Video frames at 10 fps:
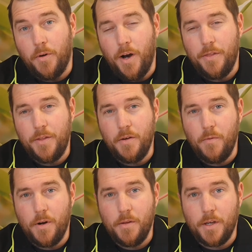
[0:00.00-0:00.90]
I think one
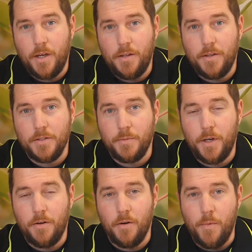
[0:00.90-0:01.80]
of the key things we
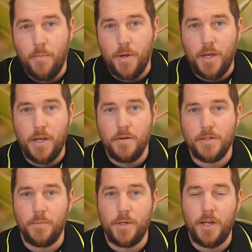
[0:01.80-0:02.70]
need to remember here is
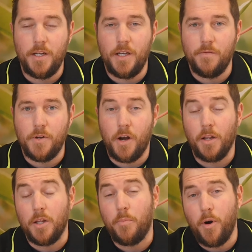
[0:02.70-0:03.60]
that we need to give not
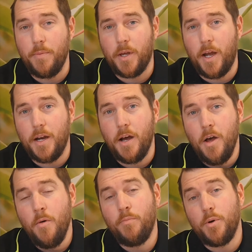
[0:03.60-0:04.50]
only the propagator
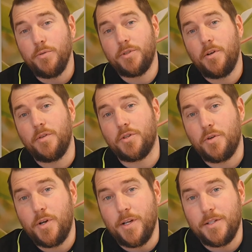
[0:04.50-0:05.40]
but also the
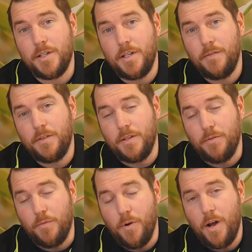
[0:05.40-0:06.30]
tree the
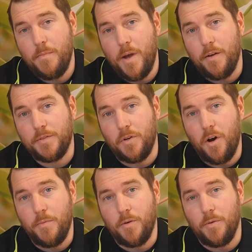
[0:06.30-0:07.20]
right amount of
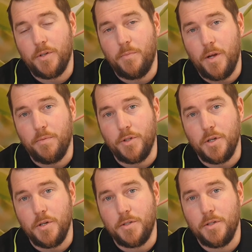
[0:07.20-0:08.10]
time in order to be
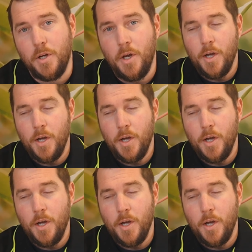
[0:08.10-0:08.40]
produced.